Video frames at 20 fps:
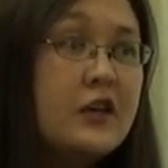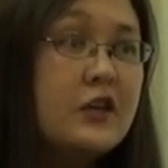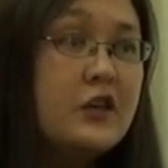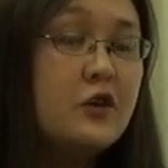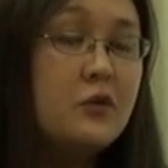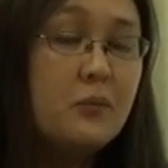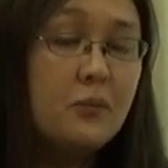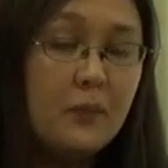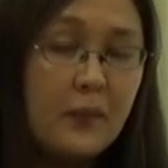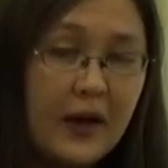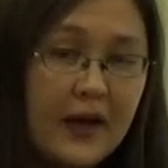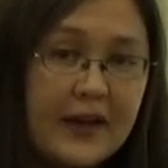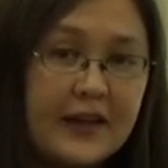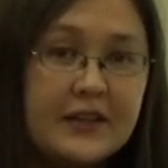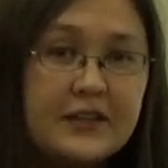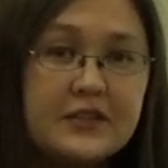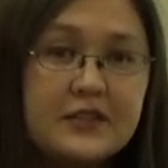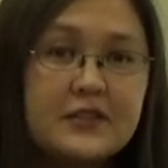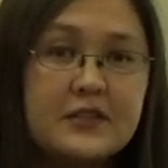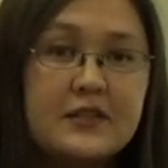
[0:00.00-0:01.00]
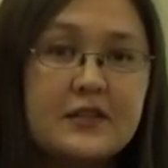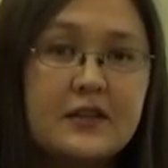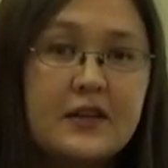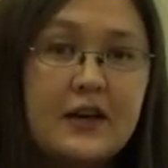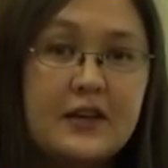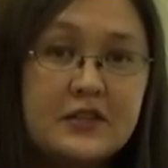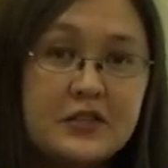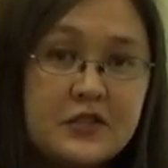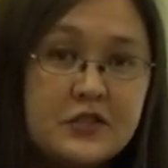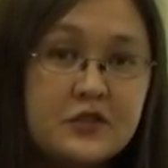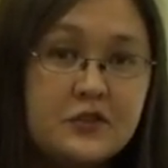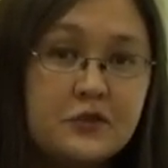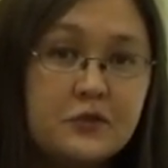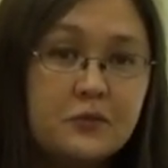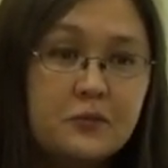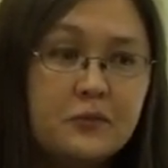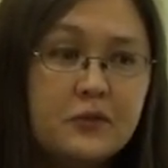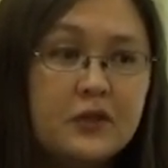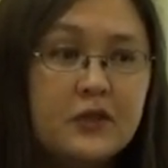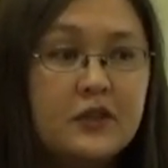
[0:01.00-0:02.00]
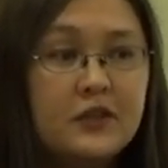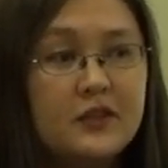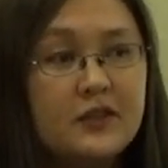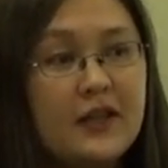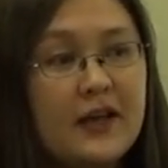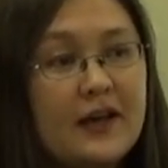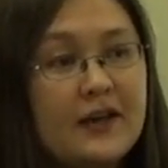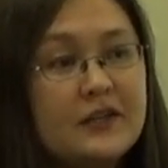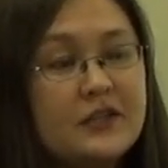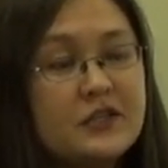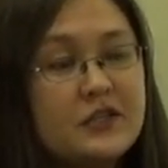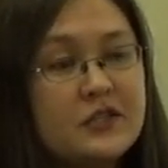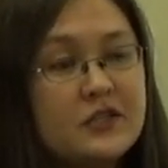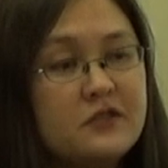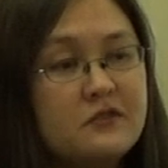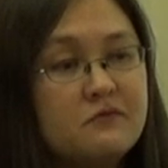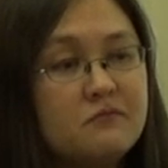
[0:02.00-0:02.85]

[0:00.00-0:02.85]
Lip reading: You might assume that